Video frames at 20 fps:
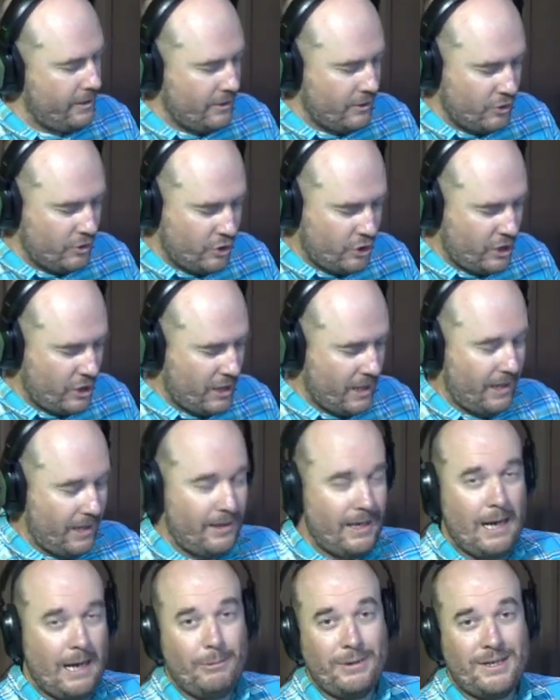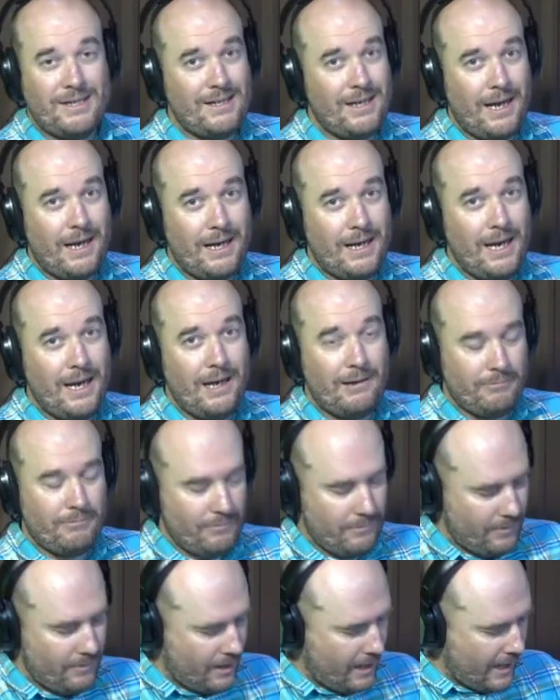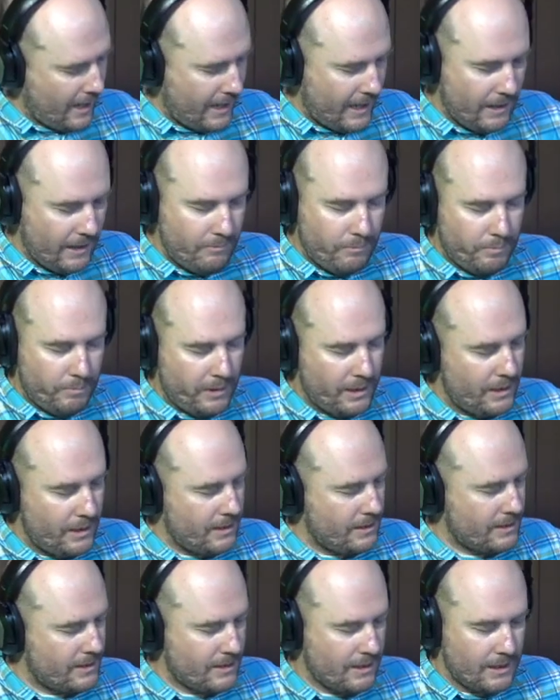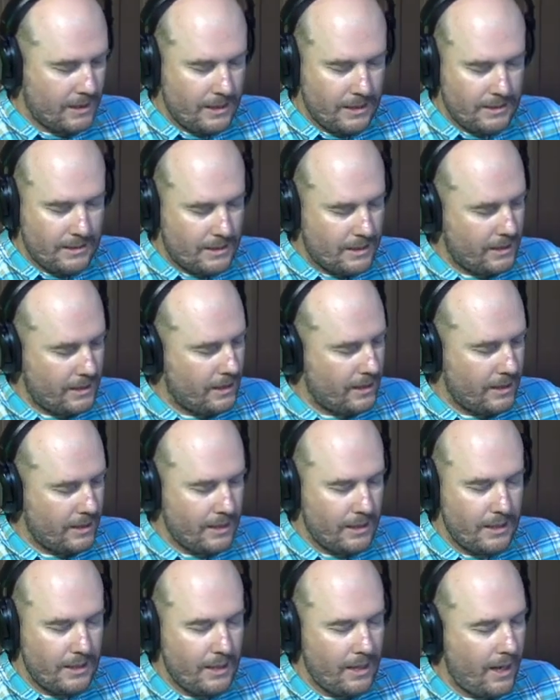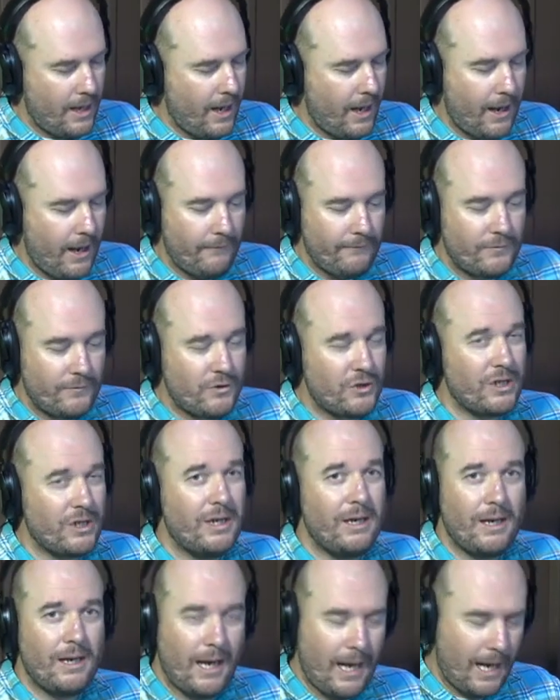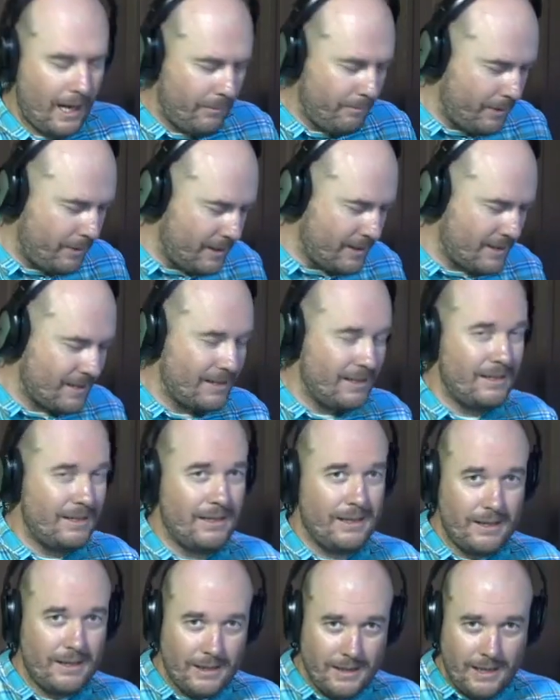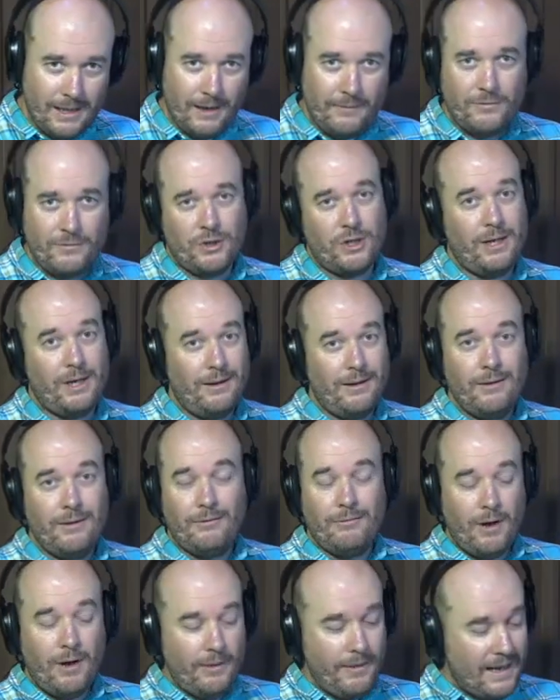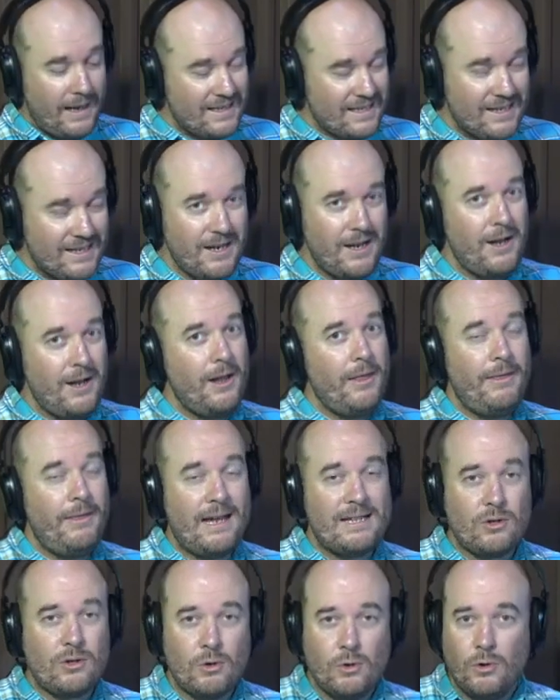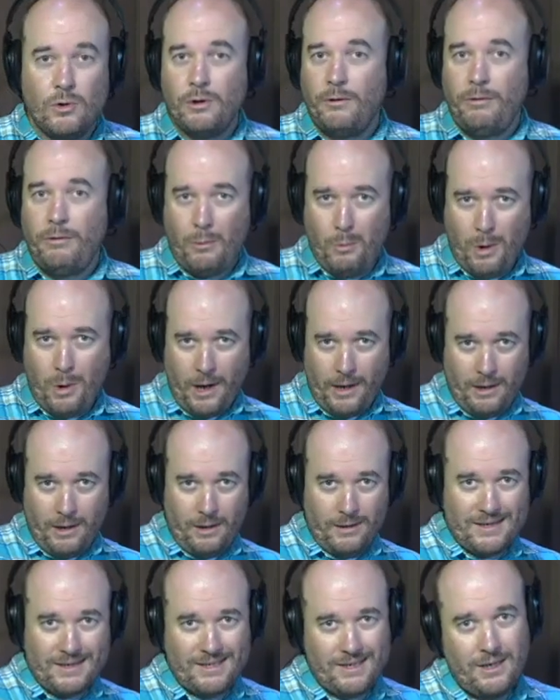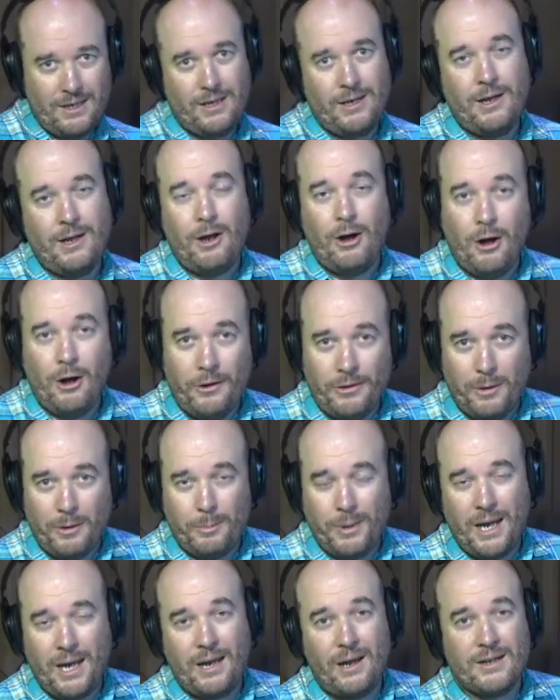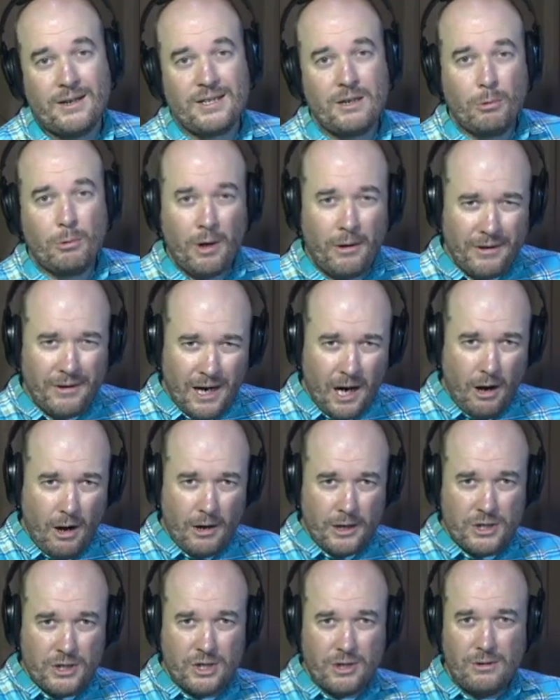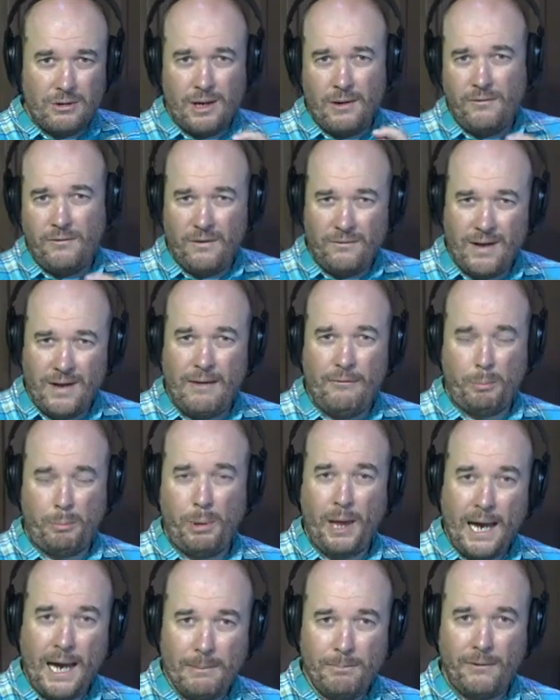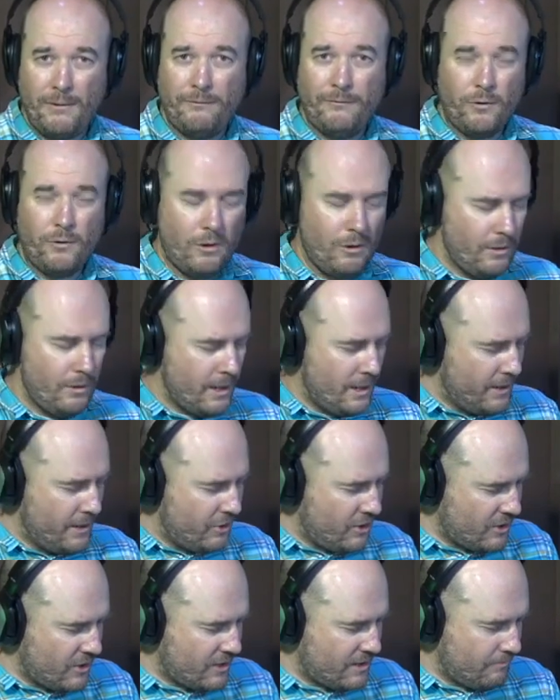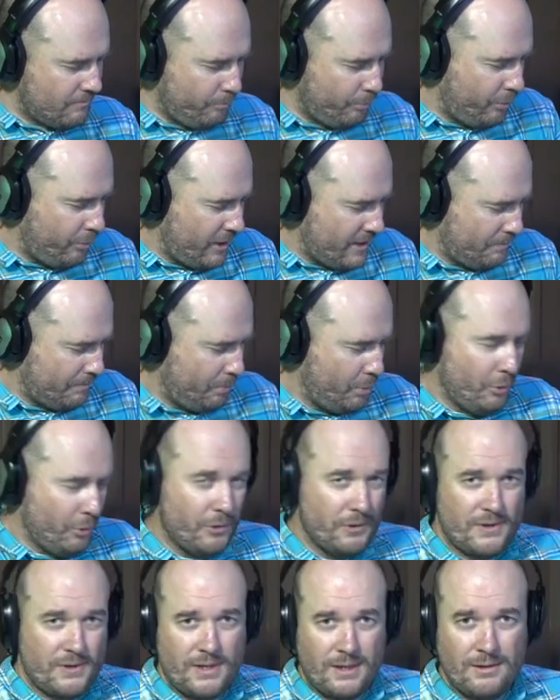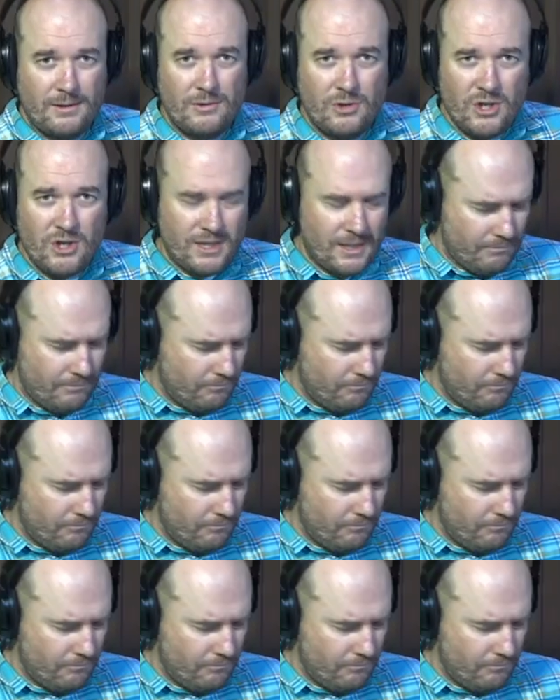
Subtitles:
G. Now we start again. A, B, C, D, E, F, G. A, B, C, D, E, F, G. Right? That's all of the white notes on the piano. So I want to encourage you, if you've never played before, just press pause and just